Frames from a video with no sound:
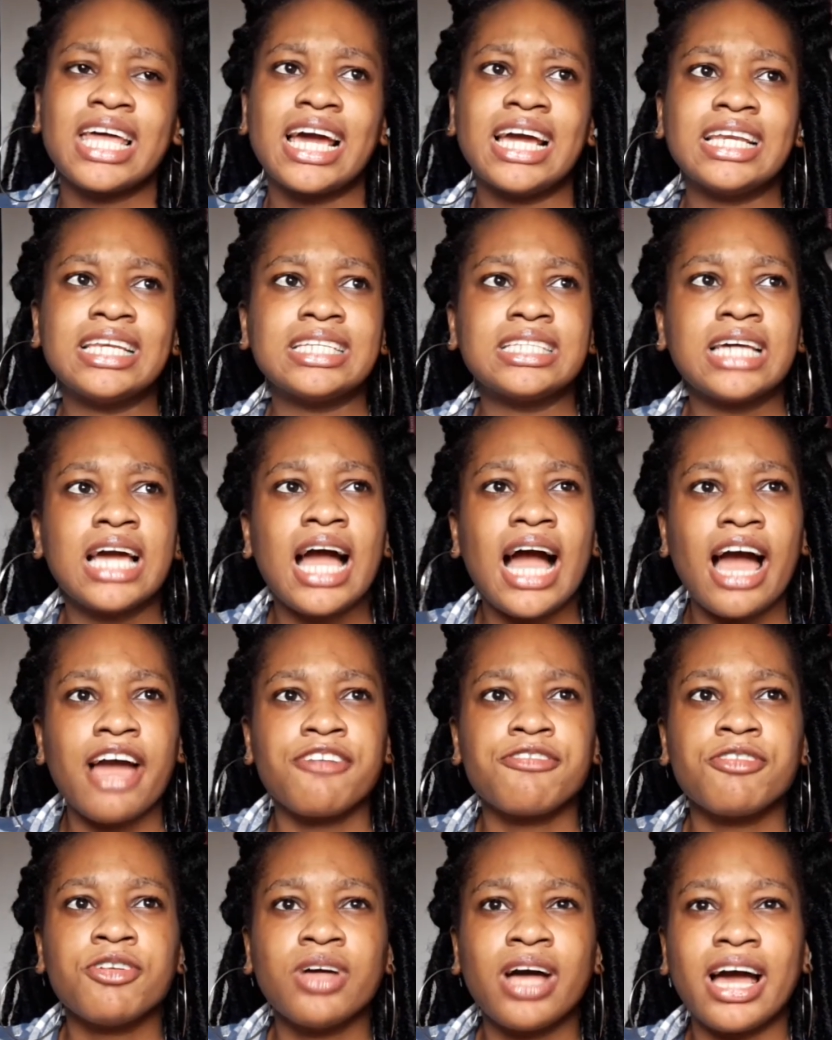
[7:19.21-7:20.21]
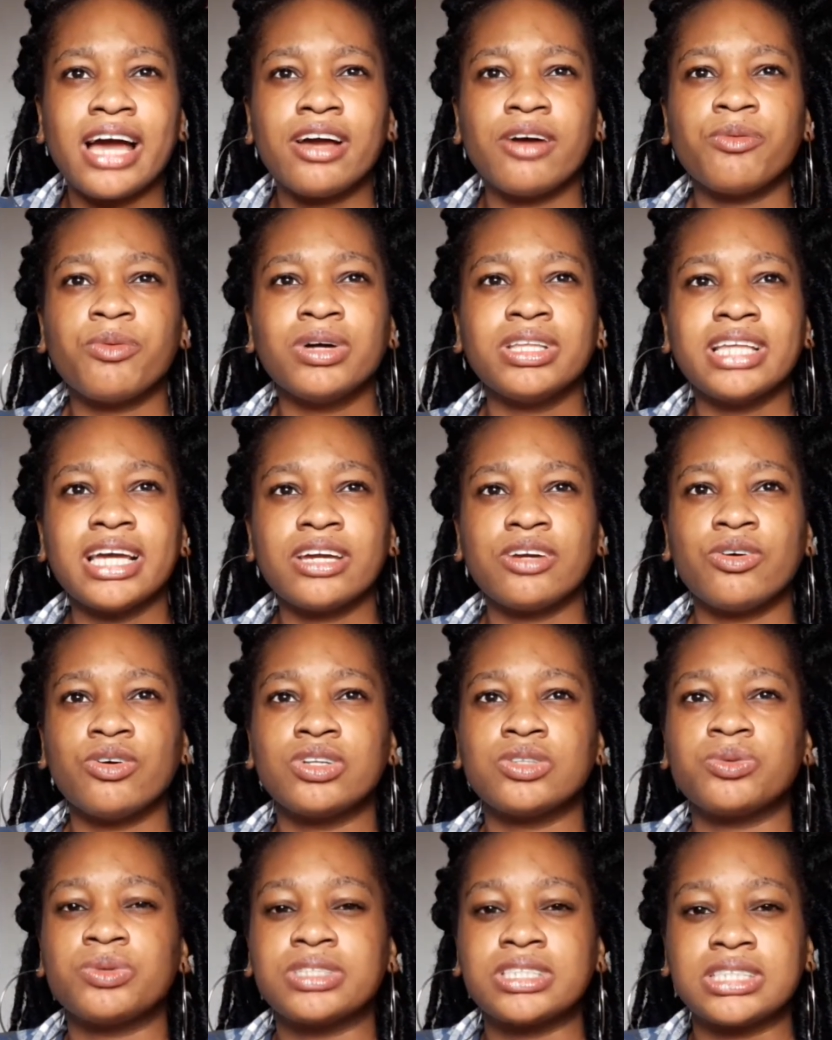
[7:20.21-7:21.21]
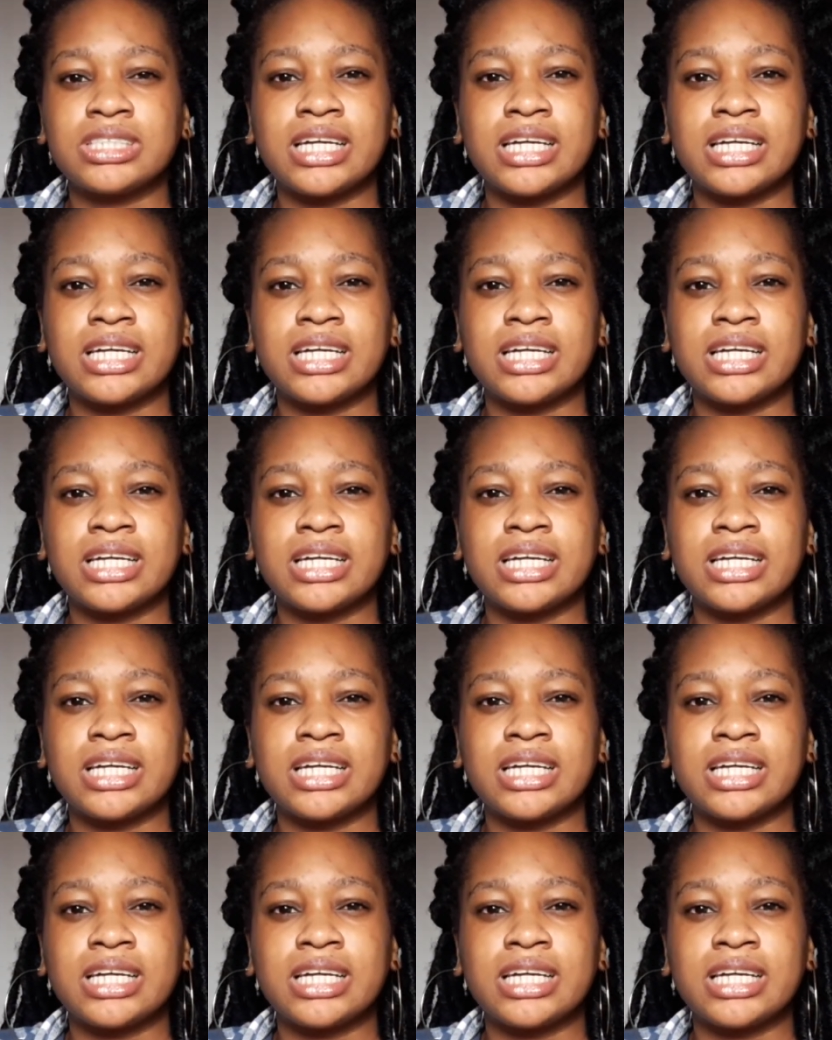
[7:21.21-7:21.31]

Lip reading: And I feel what I got was